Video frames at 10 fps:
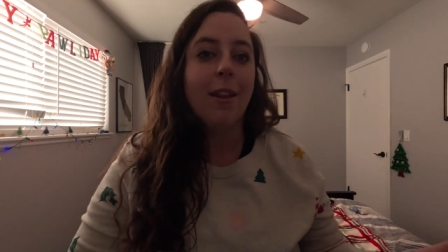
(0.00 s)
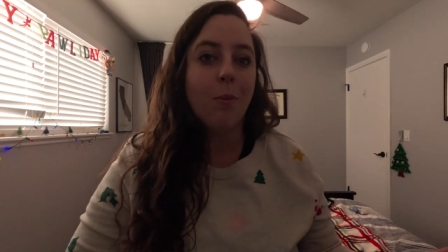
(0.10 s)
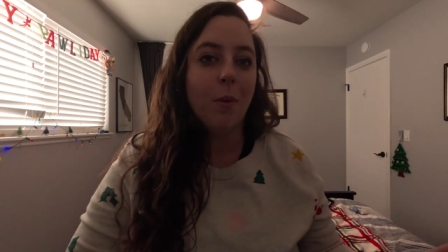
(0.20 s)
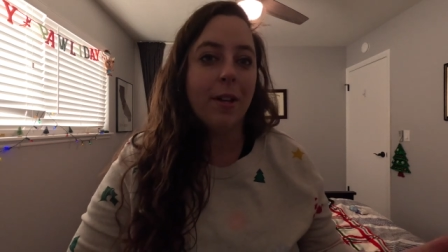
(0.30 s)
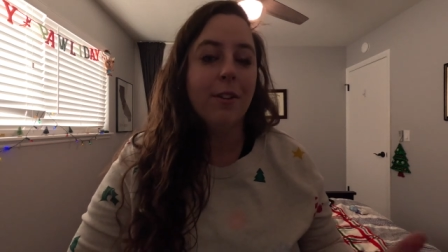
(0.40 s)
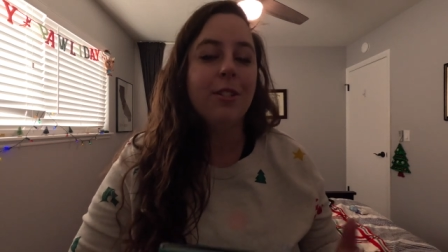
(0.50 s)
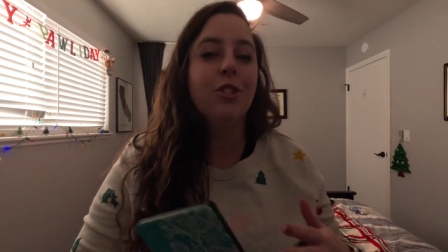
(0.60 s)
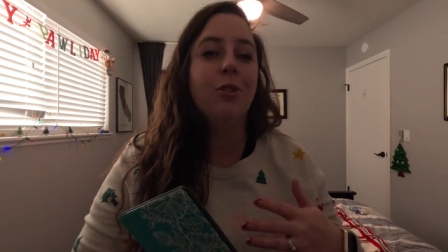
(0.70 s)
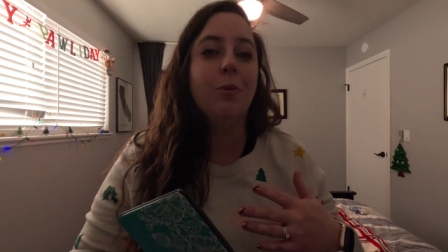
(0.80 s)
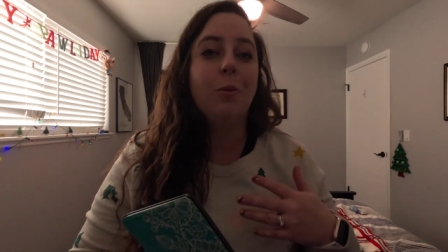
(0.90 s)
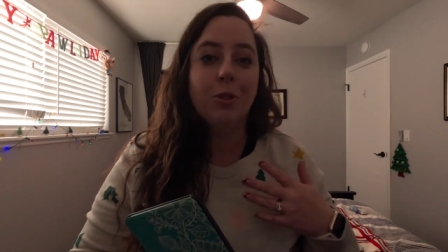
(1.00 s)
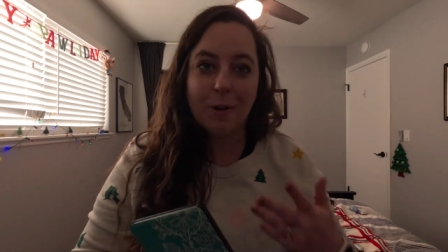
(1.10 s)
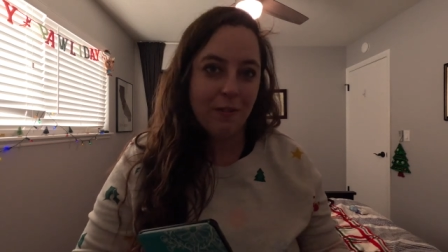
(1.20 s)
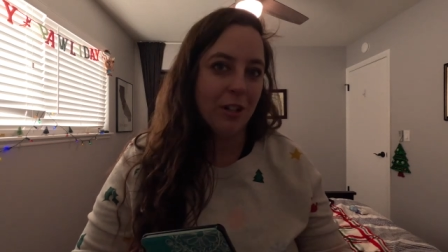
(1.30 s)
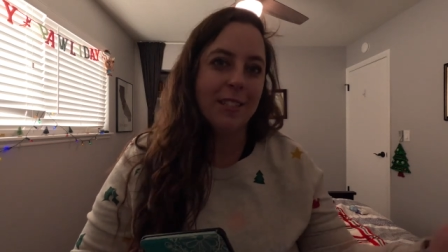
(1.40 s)
and Will to
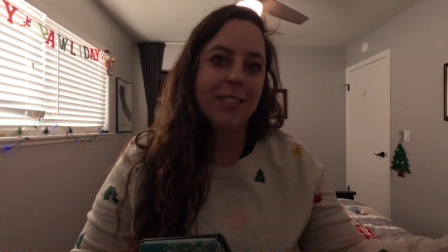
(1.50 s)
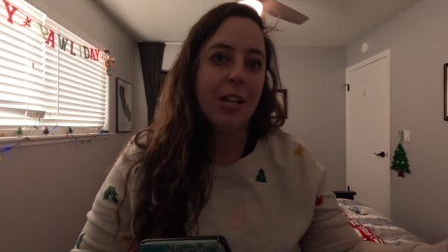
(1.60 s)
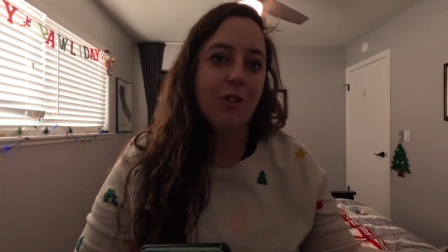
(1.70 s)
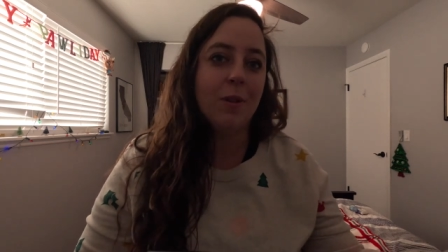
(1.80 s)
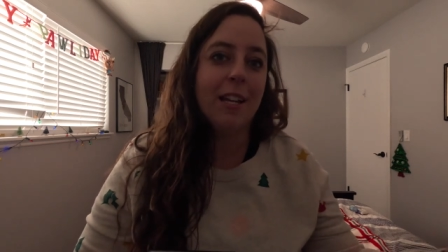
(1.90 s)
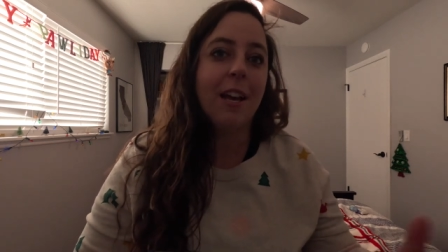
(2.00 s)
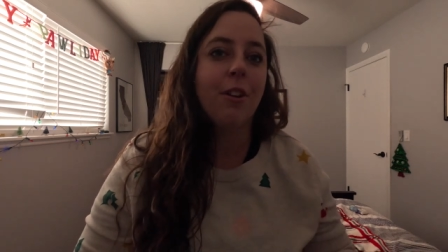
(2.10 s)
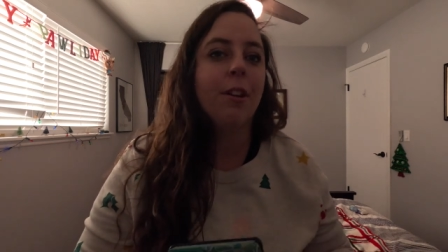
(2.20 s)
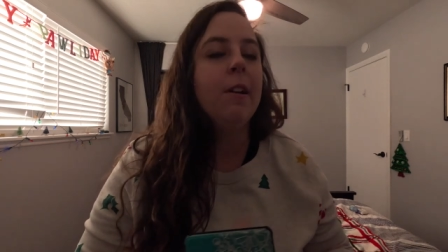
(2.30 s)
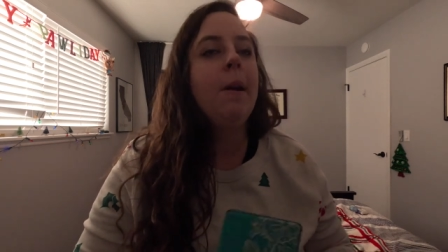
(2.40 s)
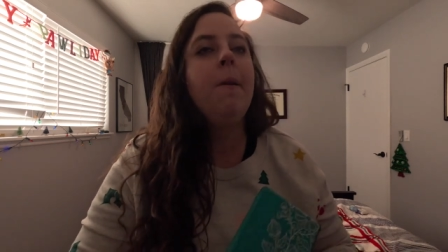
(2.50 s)
drive across the country together.